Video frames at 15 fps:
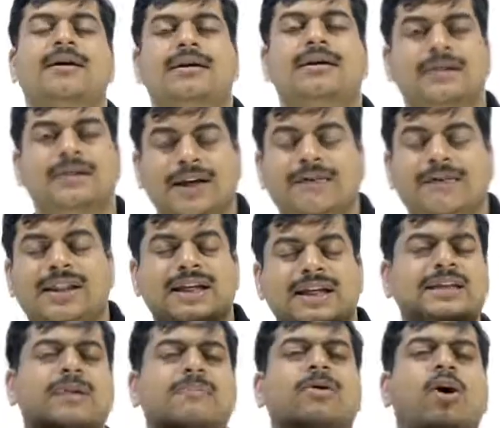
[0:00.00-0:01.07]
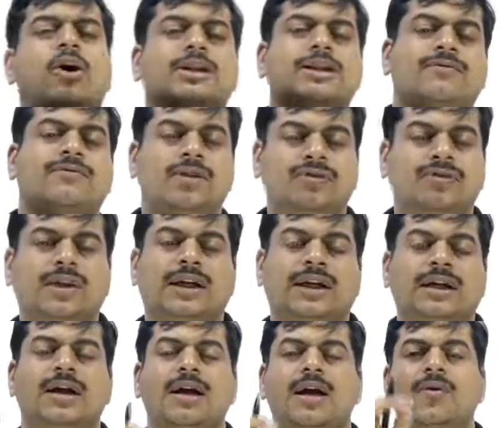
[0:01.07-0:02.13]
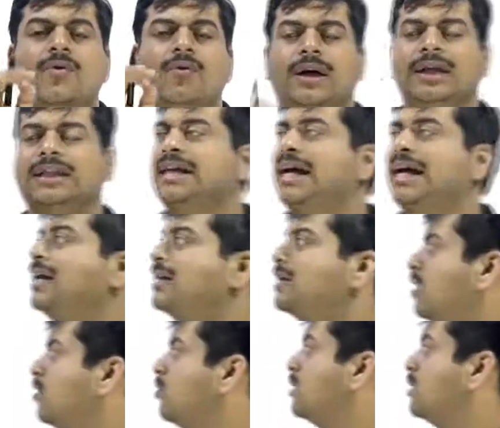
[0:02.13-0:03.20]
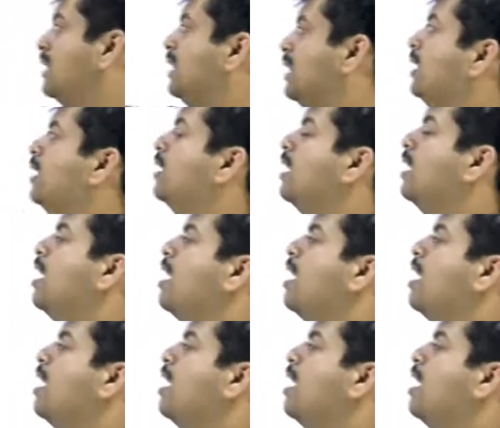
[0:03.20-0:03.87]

The same way, there is some logic for 3. What is that? Let's try to see here.